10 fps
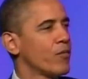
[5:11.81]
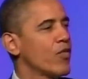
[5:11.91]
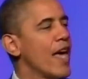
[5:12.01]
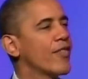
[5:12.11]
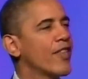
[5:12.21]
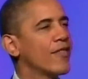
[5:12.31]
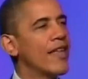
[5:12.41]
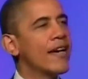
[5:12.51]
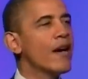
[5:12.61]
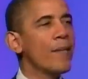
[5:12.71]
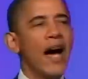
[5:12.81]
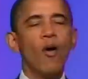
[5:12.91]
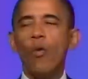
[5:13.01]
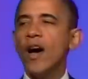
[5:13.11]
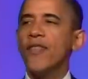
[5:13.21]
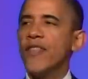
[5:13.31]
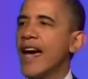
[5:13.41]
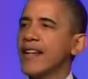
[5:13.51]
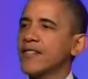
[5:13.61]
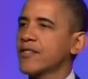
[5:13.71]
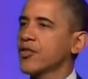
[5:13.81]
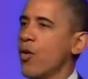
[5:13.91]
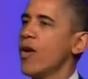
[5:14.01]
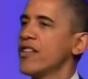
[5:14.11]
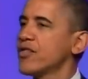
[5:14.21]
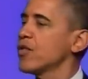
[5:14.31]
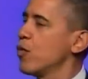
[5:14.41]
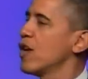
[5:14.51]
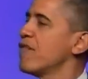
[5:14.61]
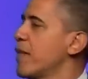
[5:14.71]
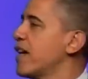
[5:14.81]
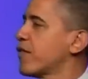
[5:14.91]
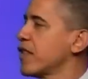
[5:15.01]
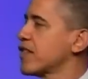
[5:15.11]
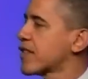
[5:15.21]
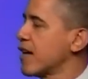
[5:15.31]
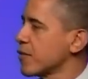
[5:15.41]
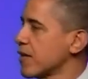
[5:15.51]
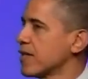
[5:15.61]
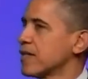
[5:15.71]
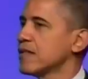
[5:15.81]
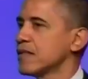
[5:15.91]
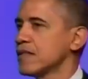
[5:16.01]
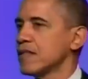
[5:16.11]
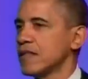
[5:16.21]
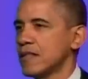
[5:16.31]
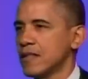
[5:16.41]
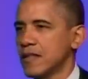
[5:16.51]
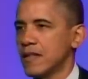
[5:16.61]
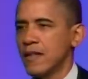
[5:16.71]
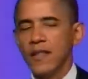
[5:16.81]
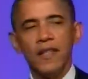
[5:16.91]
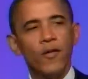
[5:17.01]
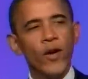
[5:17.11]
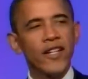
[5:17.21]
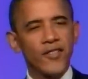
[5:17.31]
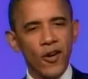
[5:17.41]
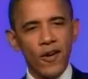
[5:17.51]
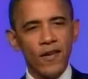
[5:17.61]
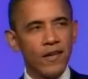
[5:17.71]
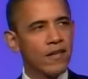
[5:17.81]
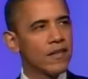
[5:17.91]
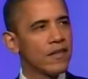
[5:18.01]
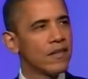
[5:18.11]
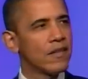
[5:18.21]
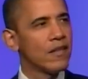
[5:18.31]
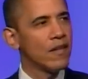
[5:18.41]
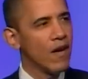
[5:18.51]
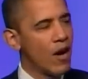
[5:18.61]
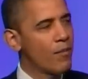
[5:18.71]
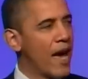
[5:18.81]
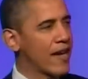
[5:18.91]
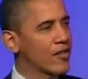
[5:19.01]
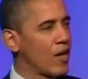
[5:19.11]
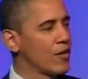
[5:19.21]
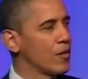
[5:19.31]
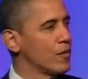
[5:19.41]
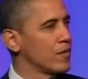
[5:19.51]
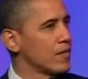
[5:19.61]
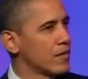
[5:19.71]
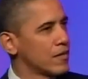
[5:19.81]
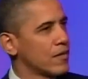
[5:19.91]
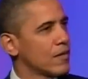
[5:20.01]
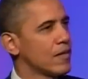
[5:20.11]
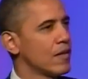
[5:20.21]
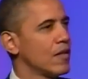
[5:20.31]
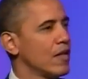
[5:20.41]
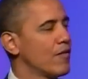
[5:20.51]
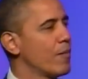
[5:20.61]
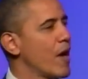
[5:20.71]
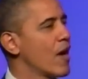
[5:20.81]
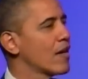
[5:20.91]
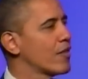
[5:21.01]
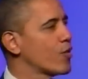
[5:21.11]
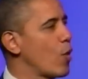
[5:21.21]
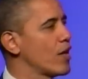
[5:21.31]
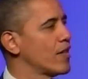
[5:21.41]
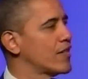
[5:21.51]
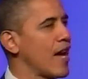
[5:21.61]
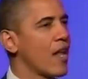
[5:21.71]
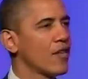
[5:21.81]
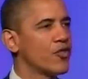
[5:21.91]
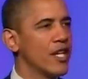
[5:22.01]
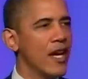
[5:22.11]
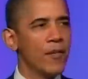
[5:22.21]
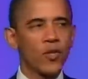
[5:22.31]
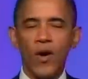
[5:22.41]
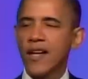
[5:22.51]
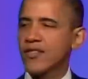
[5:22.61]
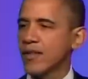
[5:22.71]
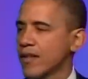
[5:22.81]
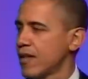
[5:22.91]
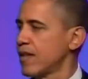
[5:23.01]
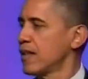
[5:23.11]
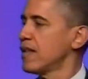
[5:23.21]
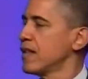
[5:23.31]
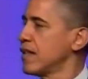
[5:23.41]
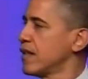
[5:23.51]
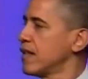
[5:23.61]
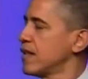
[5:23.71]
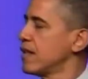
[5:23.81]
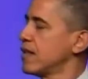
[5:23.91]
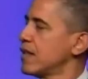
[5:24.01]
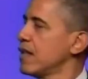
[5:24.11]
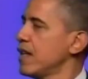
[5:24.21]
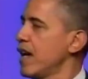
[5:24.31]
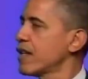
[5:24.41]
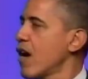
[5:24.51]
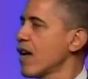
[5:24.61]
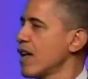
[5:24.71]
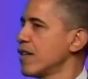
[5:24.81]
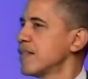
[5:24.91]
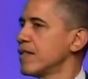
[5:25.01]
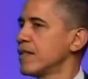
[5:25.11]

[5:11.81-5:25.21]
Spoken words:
Think about what that choice would have meant for this country. If we had turned our backs on you, if America had thrown in the towel, if GM and Chrysler had gone under,